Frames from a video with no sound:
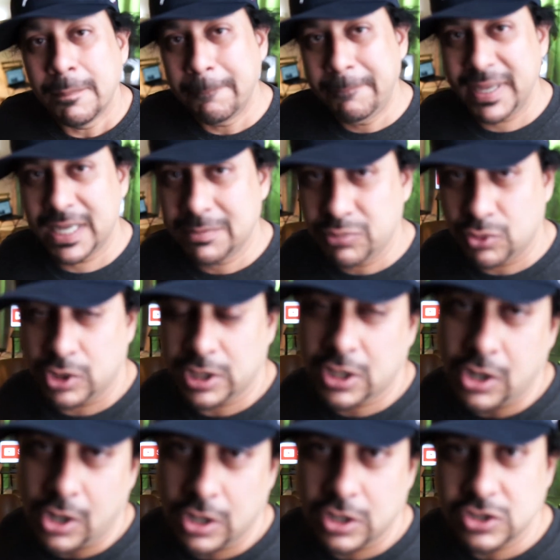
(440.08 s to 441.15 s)
big boy
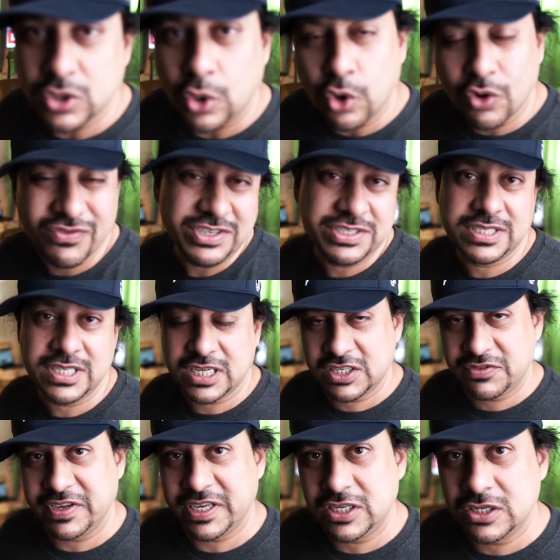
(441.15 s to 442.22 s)
cars over 6
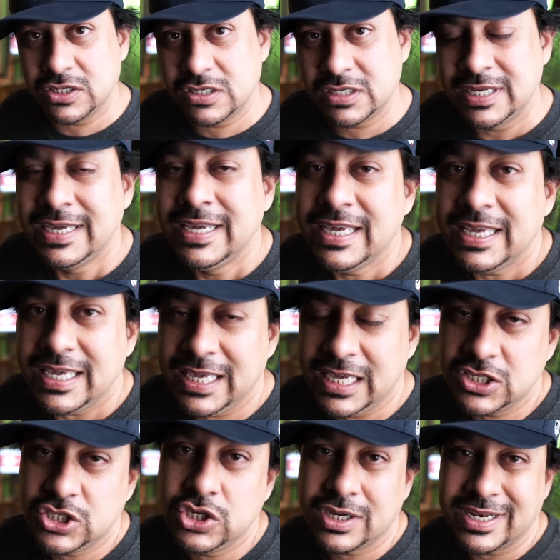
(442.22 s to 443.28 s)
figures
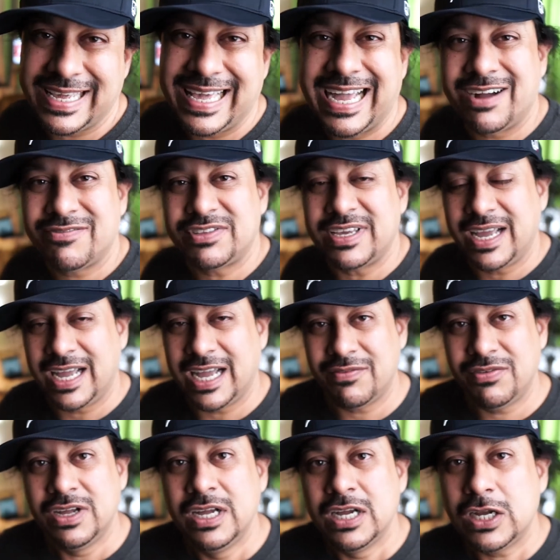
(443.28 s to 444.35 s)
is you're going to
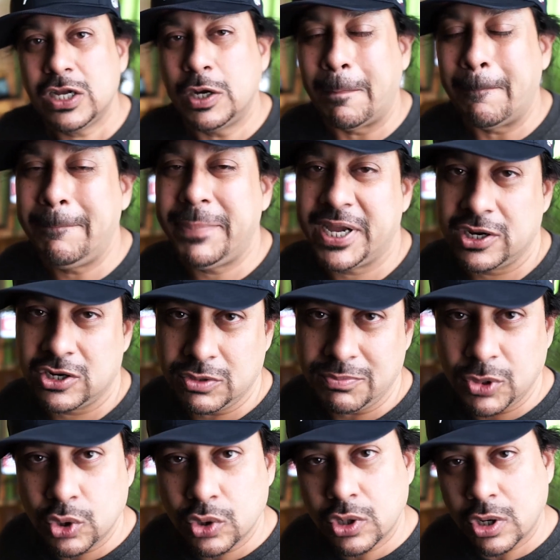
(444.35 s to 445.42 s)
have
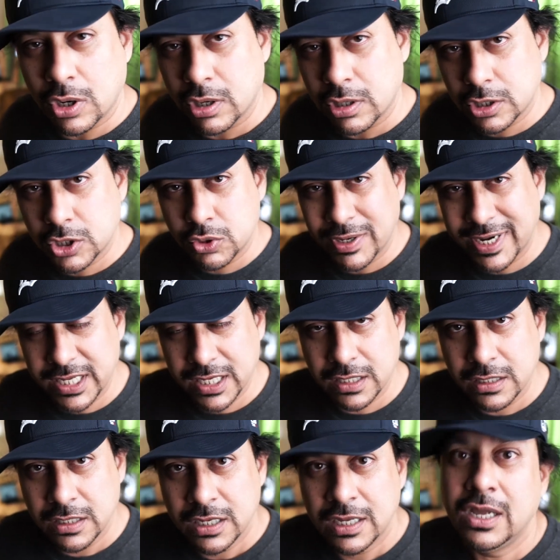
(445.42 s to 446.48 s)
comparable car
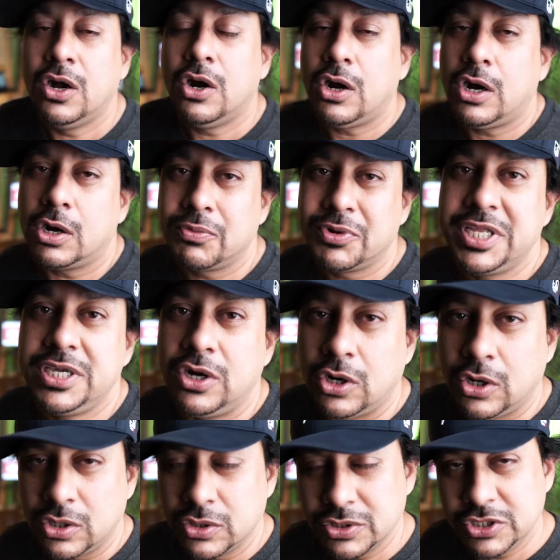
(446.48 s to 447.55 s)
credit already
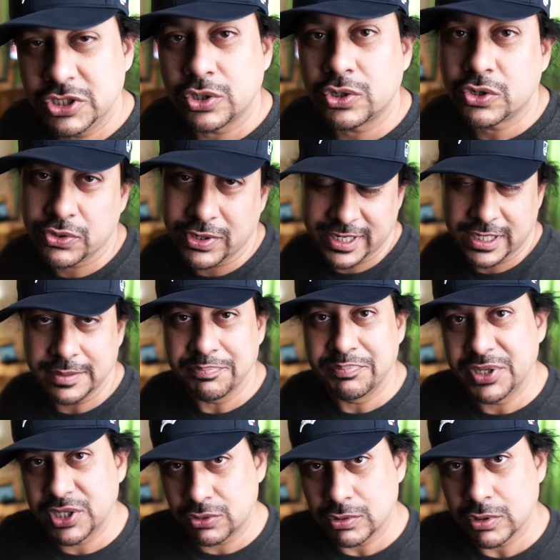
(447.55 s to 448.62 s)
on your credit
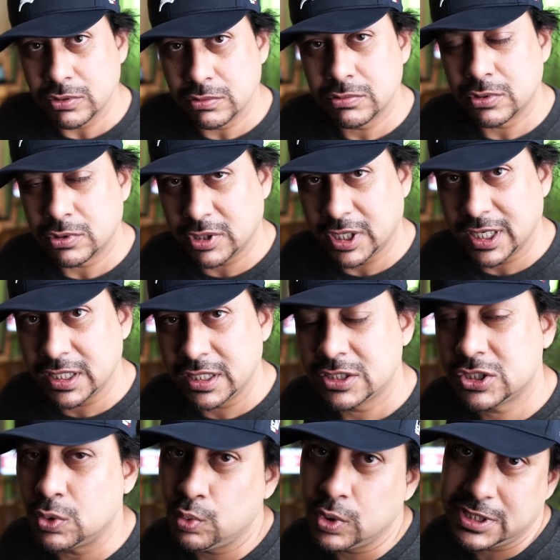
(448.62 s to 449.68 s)
bureau. Okay.
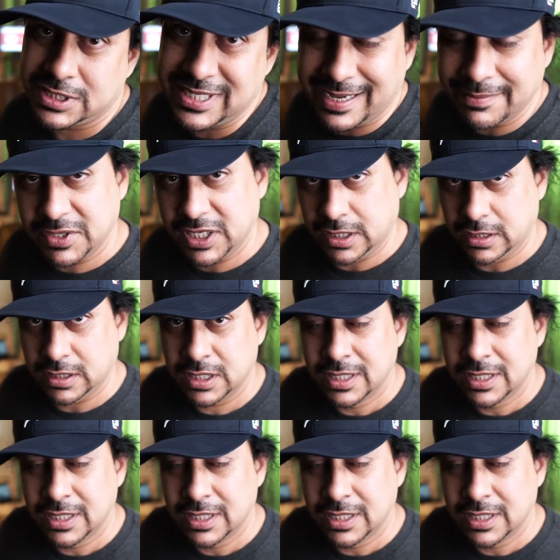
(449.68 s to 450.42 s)
So what does that mean?